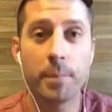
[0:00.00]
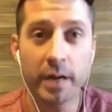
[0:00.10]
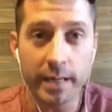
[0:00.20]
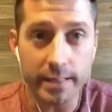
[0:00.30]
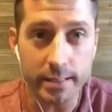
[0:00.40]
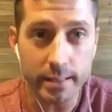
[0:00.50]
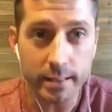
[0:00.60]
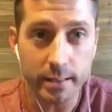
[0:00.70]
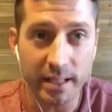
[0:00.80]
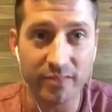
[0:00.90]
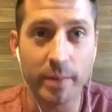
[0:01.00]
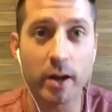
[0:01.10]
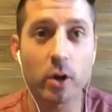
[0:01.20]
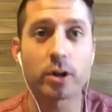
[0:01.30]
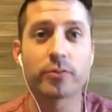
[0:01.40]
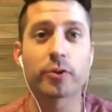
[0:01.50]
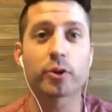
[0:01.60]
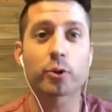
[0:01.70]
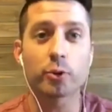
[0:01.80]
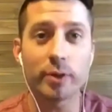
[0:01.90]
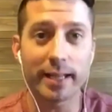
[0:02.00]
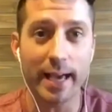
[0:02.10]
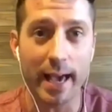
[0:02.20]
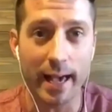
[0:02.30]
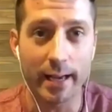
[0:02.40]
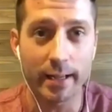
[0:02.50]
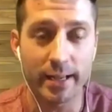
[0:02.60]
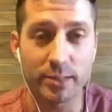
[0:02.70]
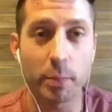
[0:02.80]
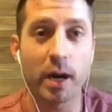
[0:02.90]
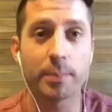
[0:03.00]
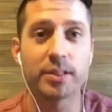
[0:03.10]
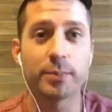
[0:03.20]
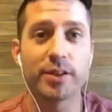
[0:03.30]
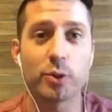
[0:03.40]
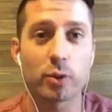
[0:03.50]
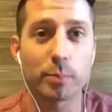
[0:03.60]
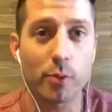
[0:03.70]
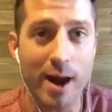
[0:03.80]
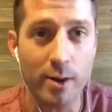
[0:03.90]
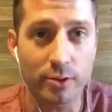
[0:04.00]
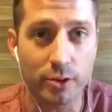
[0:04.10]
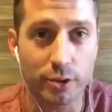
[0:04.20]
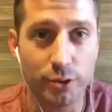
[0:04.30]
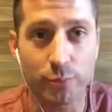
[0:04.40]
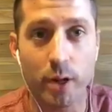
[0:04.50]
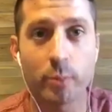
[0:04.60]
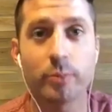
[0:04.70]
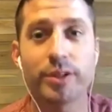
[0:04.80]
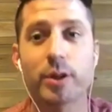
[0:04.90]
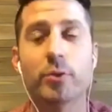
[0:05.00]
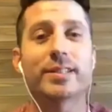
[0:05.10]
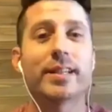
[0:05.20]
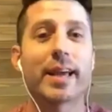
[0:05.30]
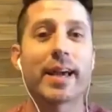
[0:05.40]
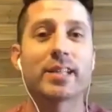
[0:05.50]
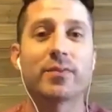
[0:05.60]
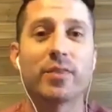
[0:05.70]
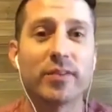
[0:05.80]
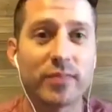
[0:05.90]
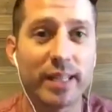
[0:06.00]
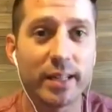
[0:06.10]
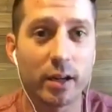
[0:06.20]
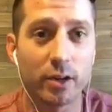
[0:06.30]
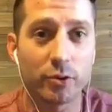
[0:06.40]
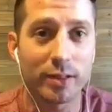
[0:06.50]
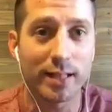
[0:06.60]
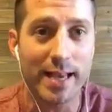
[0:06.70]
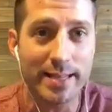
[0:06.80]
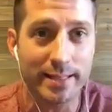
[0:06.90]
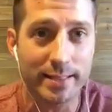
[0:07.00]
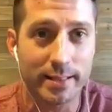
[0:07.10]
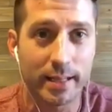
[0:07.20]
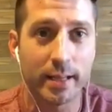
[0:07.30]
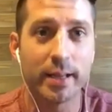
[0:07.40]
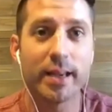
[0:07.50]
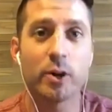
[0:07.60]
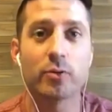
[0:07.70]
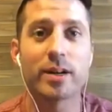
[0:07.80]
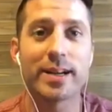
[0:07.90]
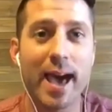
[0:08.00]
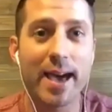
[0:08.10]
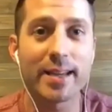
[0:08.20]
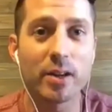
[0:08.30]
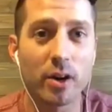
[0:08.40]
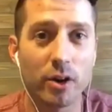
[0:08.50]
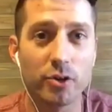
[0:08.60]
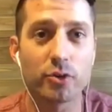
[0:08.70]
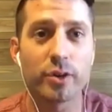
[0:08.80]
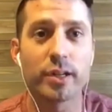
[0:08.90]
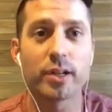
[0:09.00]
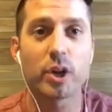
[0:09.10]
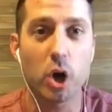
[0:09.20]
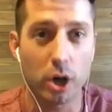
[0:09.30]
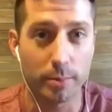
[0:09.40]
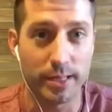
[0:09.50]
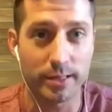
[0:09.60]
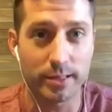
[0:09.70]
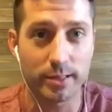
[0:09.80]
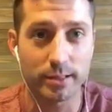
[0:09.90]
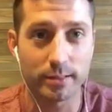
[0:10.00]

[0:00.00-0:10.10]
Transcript: But If my Art of Recruiting ad has popped up in your browser, you've probably noticed that it has 1,500 likes and over 900 comments.